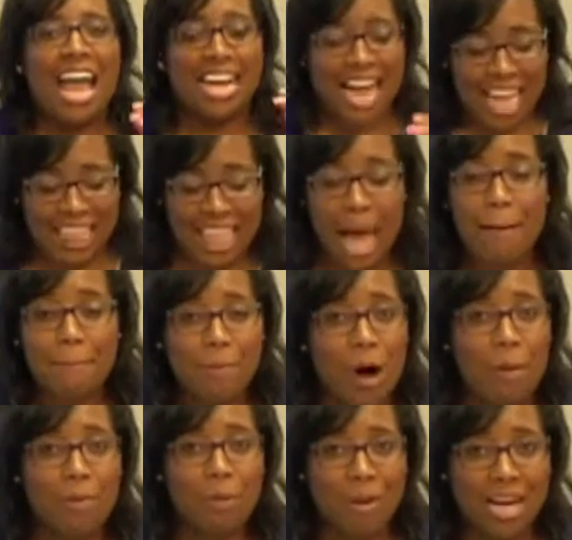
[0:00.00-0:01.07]
And at that
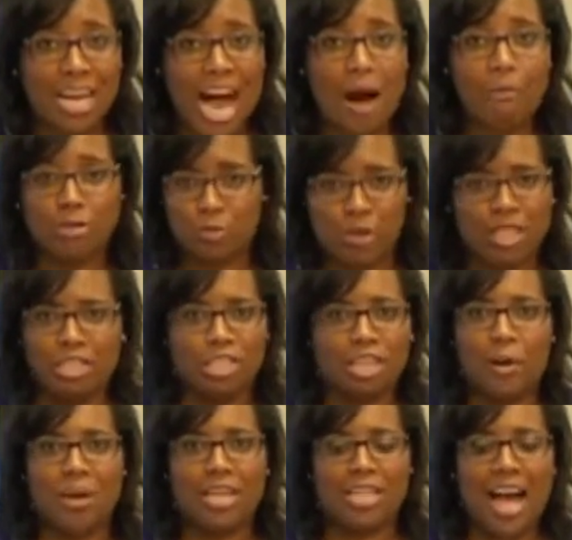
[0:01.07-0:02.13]
moment, what God was really
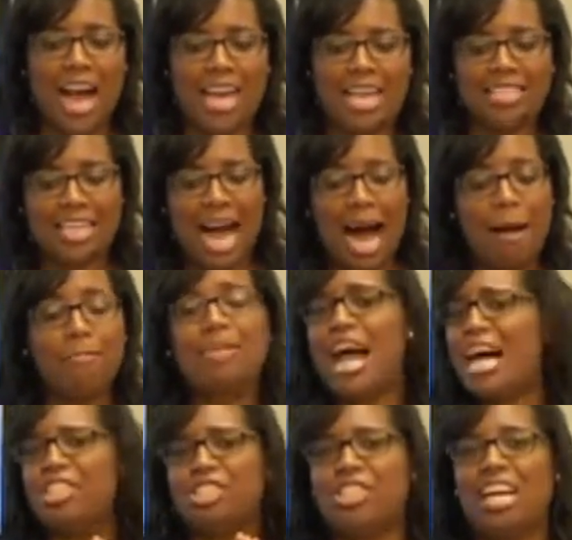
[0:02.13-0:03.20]
showing Lot is, I'm
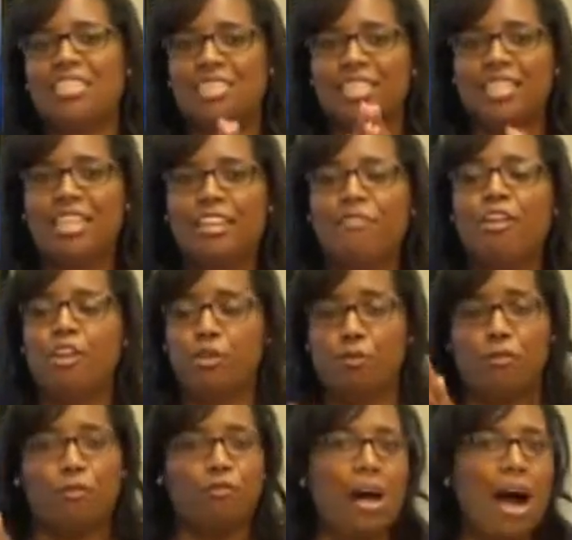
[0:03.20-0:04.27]
not just delivering
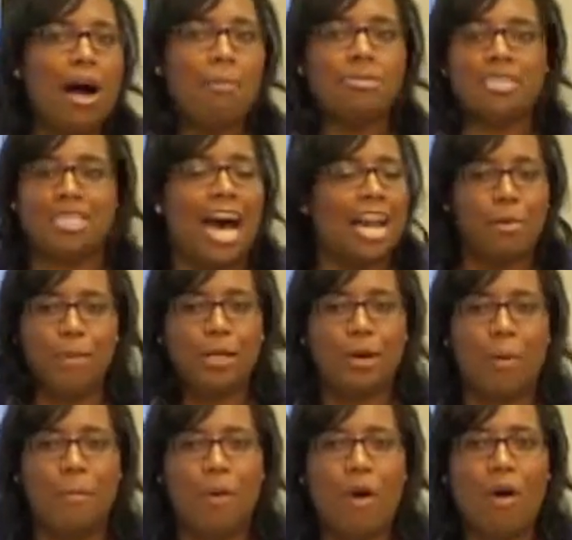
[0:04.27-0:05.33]
you from Sodom and
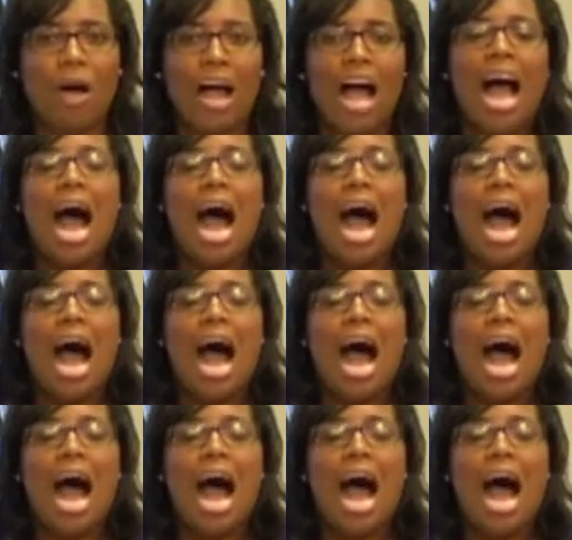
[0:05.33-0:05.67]
Gomorrah.